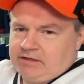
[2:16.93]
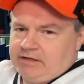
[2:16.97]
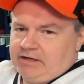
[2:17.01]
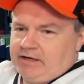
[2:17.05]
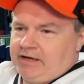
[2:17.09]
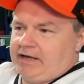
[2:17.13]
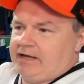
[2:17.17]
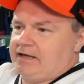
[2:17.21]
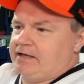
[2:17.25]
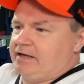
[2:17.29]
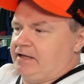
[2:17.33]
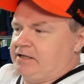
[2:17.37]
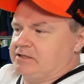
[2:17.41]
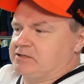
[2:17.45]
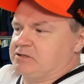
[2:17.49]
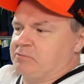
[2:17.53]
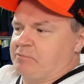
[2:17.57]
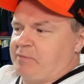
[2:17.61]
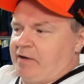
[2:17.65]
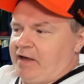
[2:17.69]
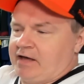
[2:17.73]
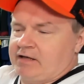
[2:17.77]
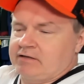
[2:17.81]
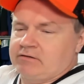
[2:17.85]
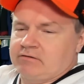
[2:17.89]
It, it's a
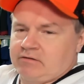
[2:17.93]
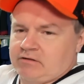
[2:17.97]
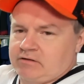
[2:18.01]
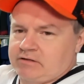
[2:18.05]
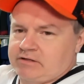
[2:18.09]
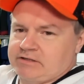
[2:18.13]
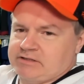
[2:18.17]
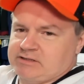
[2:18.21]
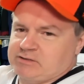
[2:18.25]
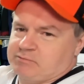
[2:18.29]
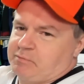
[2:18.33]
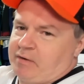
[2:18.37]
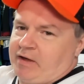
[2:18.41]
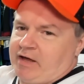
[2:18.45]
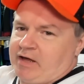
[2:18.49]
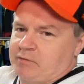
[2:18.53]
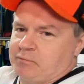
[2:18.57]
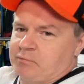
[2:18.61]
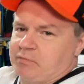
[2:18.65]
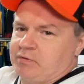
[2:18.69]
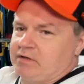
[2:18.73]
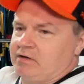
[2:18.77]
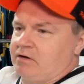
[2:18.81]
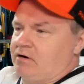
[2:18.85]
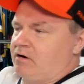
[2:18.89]
bad look. It's
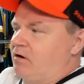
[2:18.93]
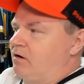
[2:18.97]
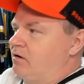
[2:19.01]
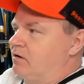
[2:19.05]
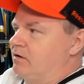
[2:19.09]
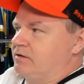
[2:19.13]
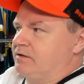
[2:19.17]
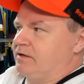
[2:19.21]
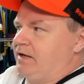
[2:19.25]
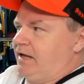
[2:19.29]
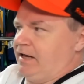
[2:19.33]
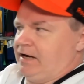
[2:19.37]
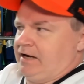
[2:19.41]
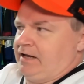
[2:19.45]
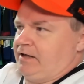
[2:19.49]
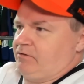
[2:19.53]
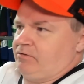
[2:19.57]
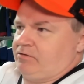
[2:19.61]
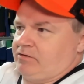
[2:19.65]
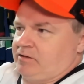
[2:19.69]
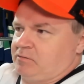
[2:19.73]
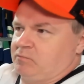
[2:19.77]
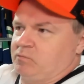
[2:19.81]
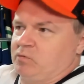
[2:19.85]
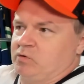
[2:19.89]
bad PR, and, and I
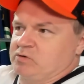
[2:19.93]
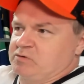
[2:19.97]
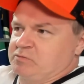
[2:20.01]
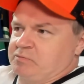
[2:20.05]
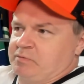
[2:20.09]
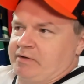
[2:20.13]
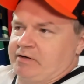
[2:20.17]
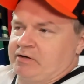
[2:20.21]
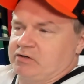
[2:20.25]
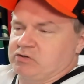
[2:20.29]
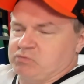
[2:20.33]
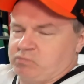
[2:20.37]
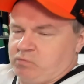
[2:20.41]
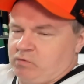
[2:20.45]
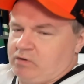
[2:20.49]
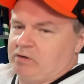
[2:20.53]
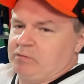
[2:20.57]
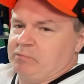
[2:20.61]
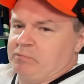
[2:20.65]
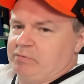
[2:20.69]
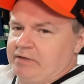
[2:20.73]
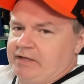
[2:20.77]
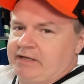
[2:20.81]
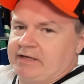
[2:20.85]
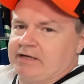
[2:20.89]
think most players want
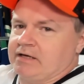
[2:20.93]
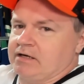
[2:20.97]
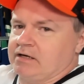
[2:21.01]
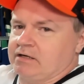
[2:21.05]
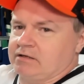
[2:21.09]
to play.